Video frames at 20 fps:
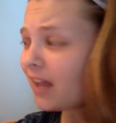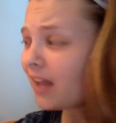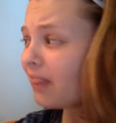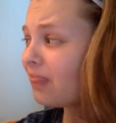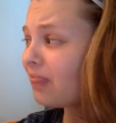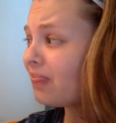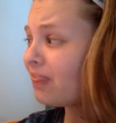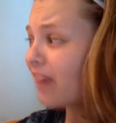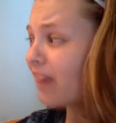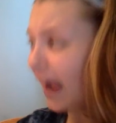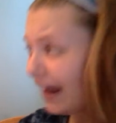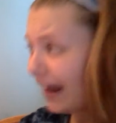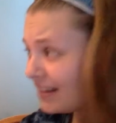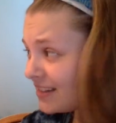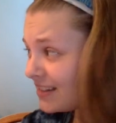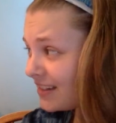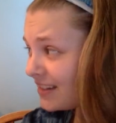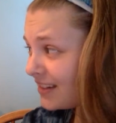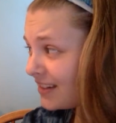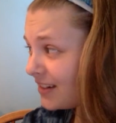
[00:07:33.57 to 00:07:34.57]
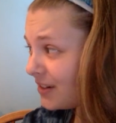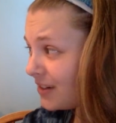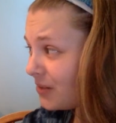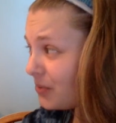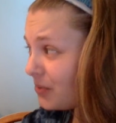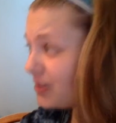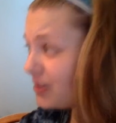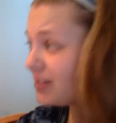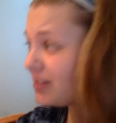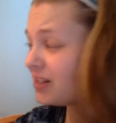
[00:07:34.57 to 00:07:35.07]
That
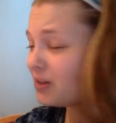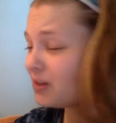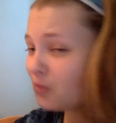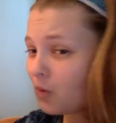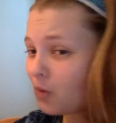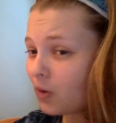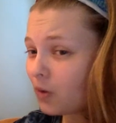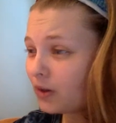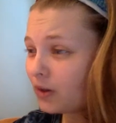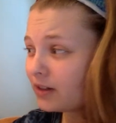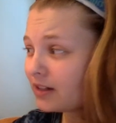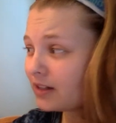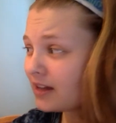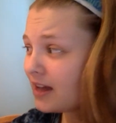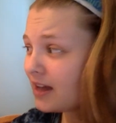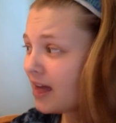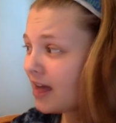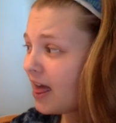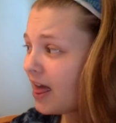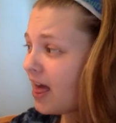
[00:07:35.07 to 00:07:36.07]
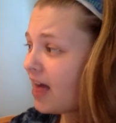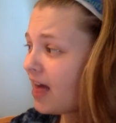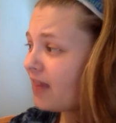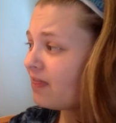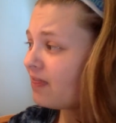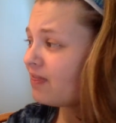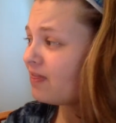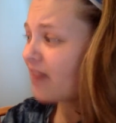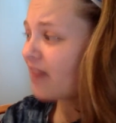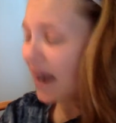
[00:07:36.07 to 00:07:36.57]
was the award?
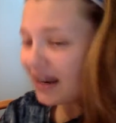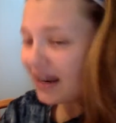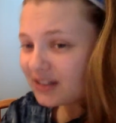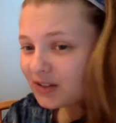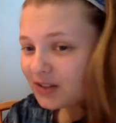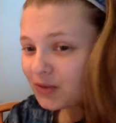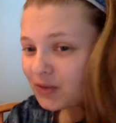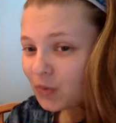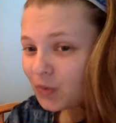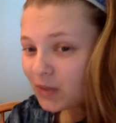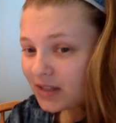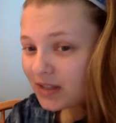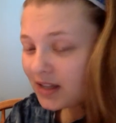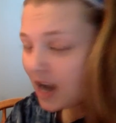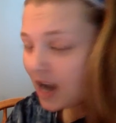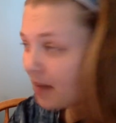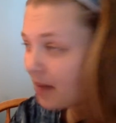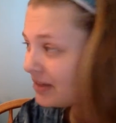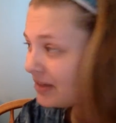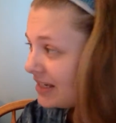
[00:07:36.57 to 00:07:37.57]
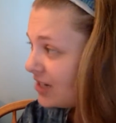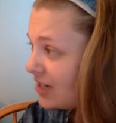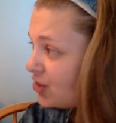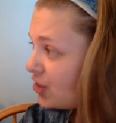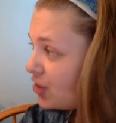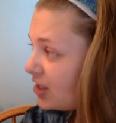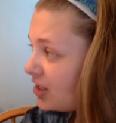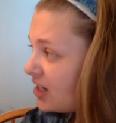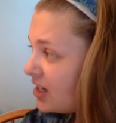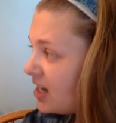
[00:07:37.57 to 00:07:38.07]
That was the commendation?
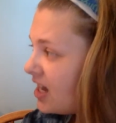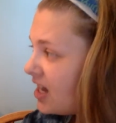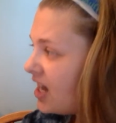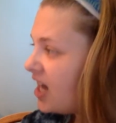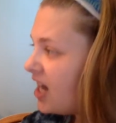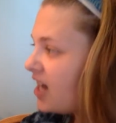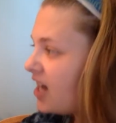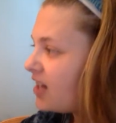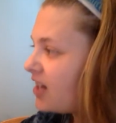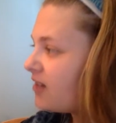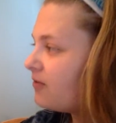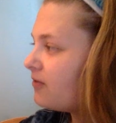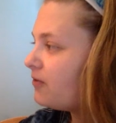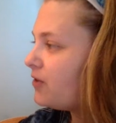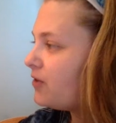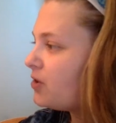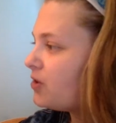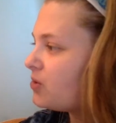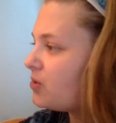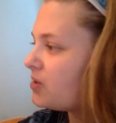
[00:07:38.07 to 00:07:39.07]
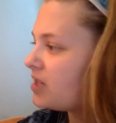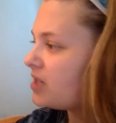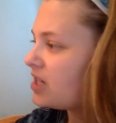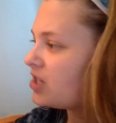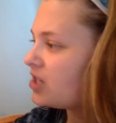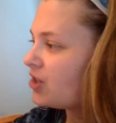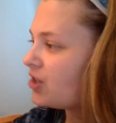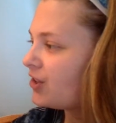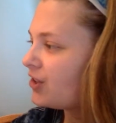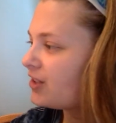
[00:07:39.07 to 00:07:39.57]
Confused, he
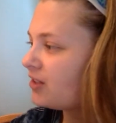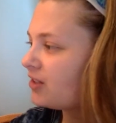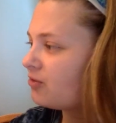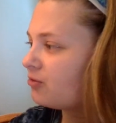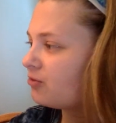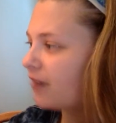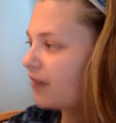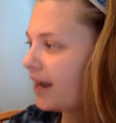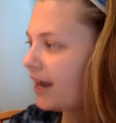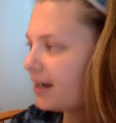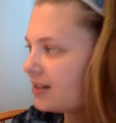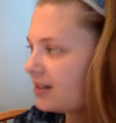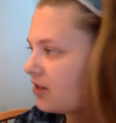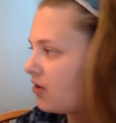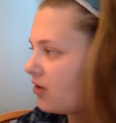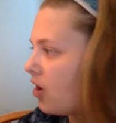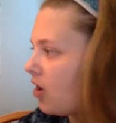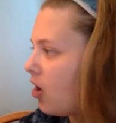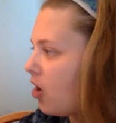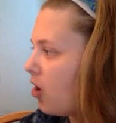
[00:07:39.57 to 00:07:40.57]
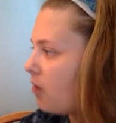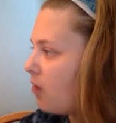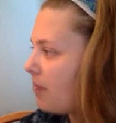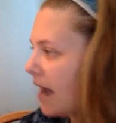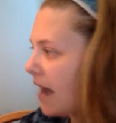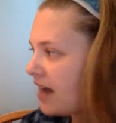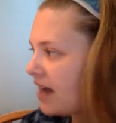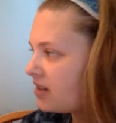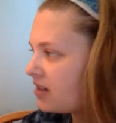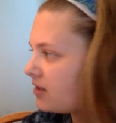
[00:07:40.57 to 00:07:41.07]
turned and ran down the hall,
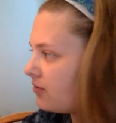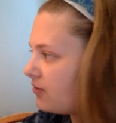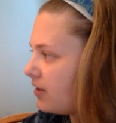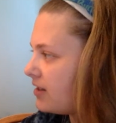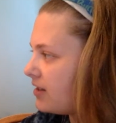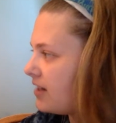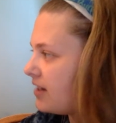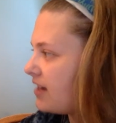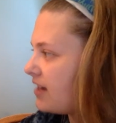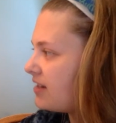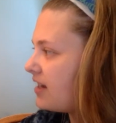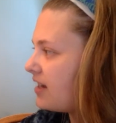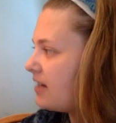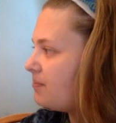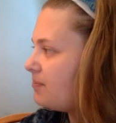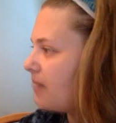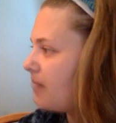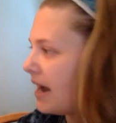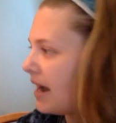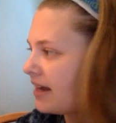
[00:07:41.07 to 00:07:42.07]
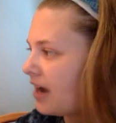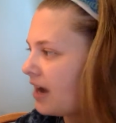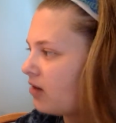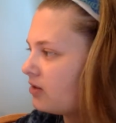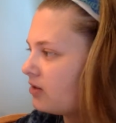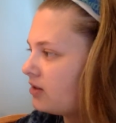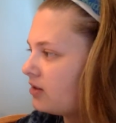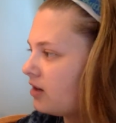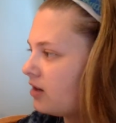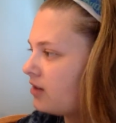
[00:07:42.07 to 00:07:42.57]
past the front desk, and back out
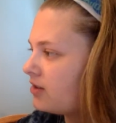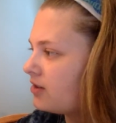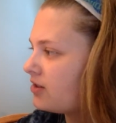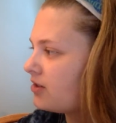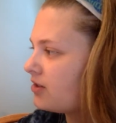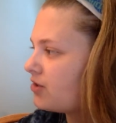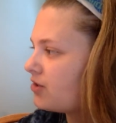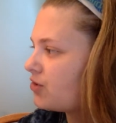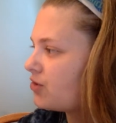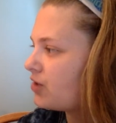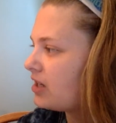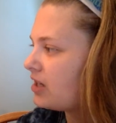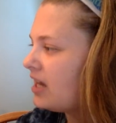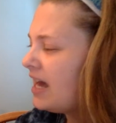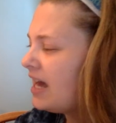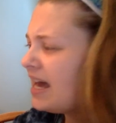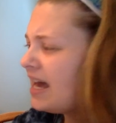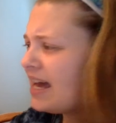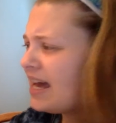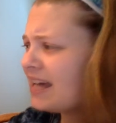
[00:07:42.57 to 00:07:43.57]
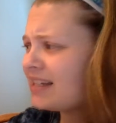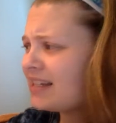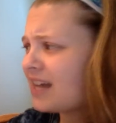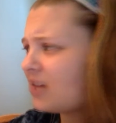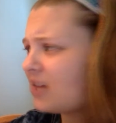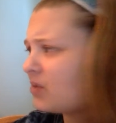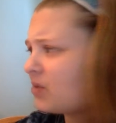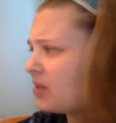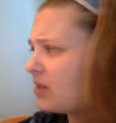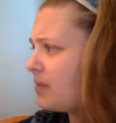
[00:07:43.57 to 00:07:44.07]
and onto the street. His head
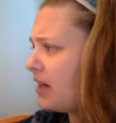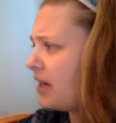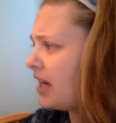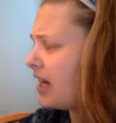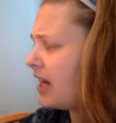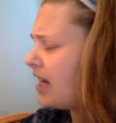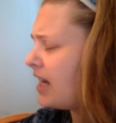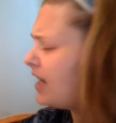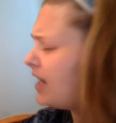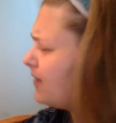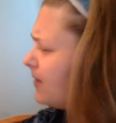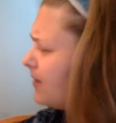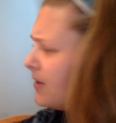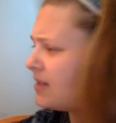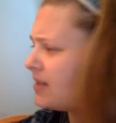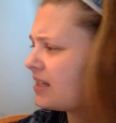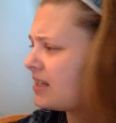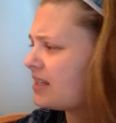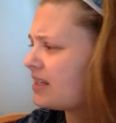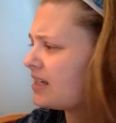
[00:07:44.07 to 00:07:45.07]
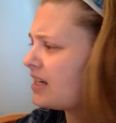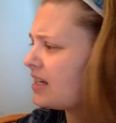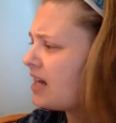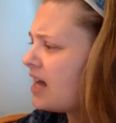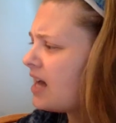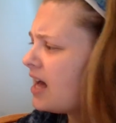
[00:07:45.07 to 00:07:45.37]
was spinning. He felt dizzy.